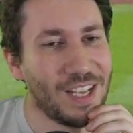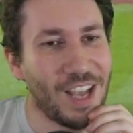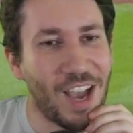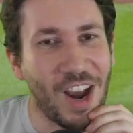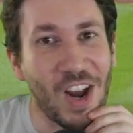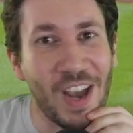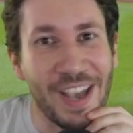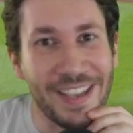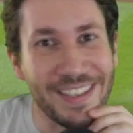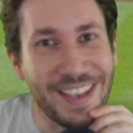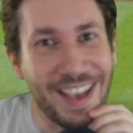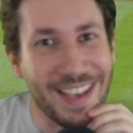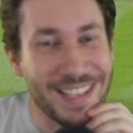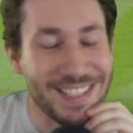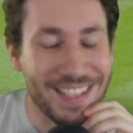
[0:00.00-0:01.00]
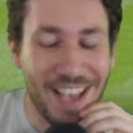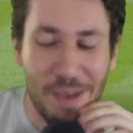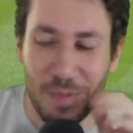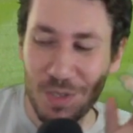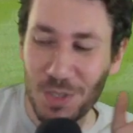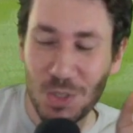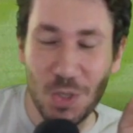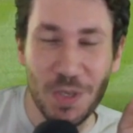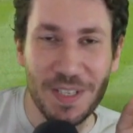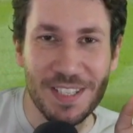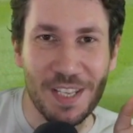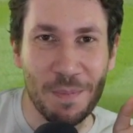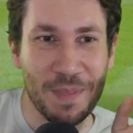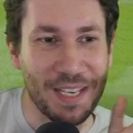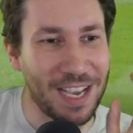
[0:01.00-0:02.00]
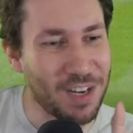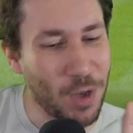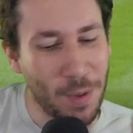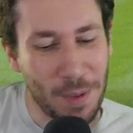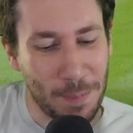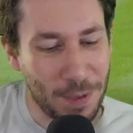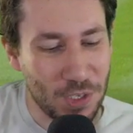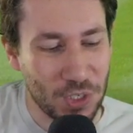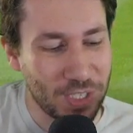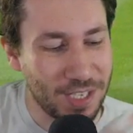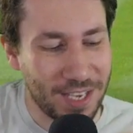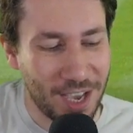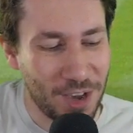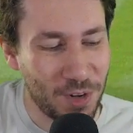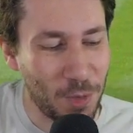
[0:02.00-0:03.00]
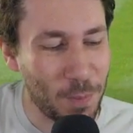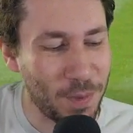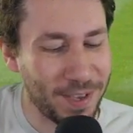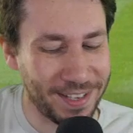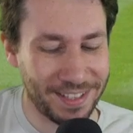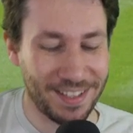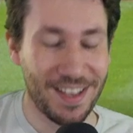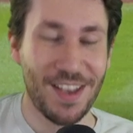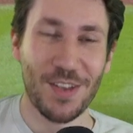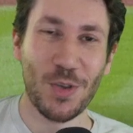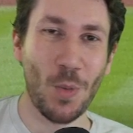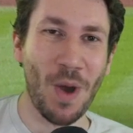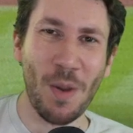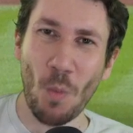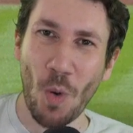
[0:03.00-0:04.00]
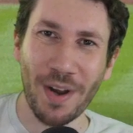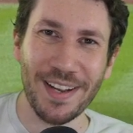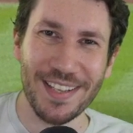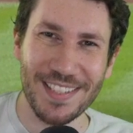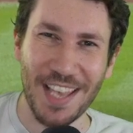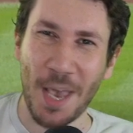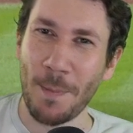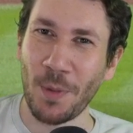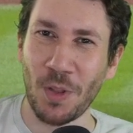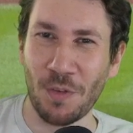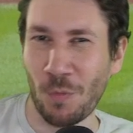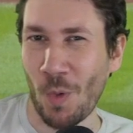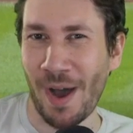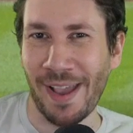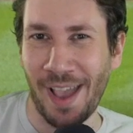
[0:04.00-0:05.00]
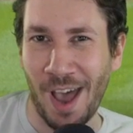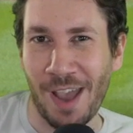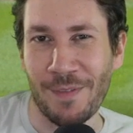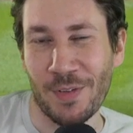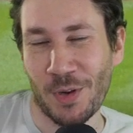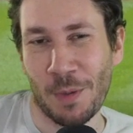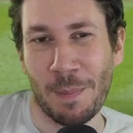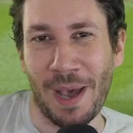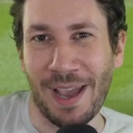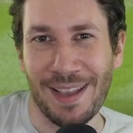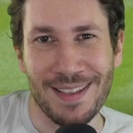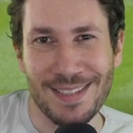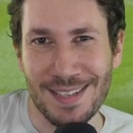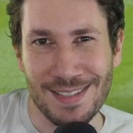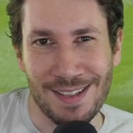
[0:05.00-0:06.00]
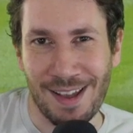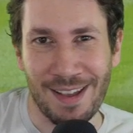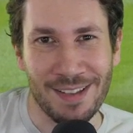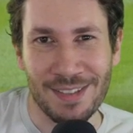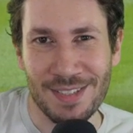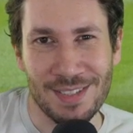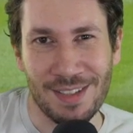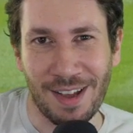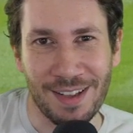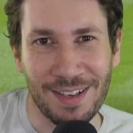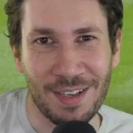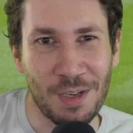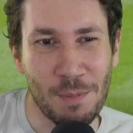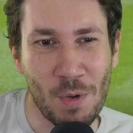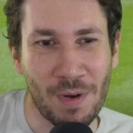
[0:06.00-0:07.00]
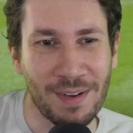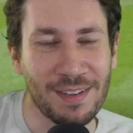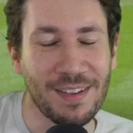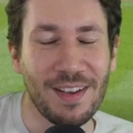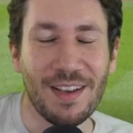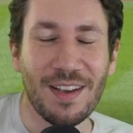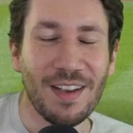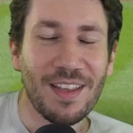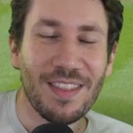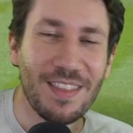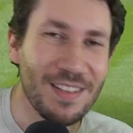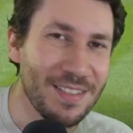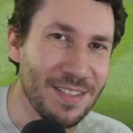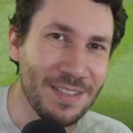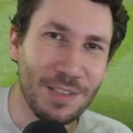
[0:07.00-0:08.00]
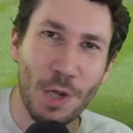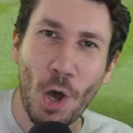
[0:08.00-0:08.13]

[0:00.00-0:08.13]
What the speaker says: All right, guys. I'm going to show you something. I know I'm a pitching account, but you want one example of why Javier Baez is not a stud anymore? This is an